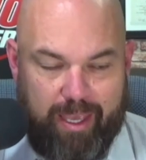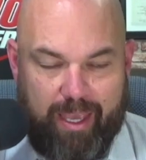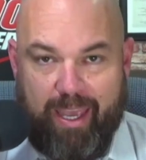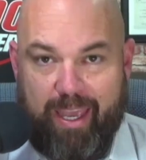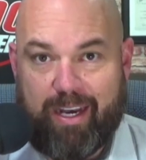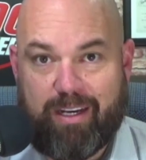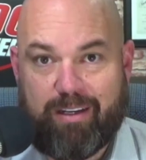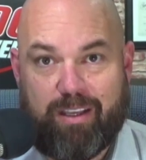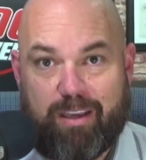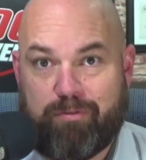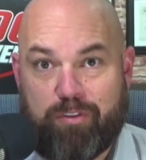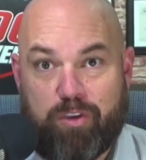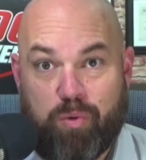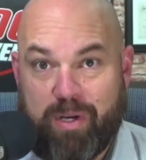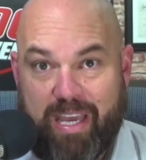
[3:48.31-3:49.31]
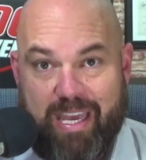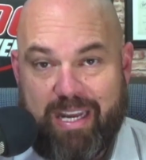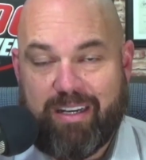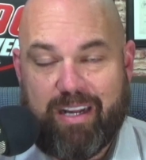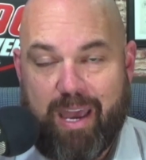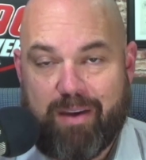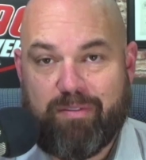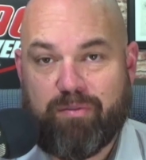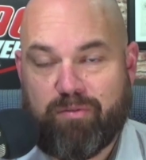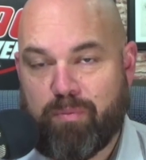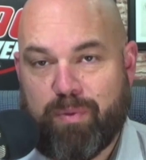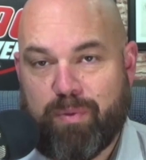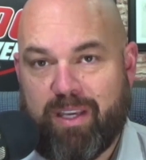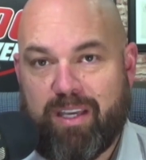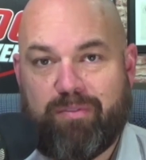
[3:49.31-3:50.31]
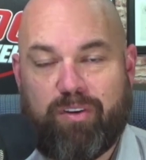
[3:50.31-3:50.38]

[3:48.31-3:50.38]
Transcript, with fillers: and if you need it, heaven forbid,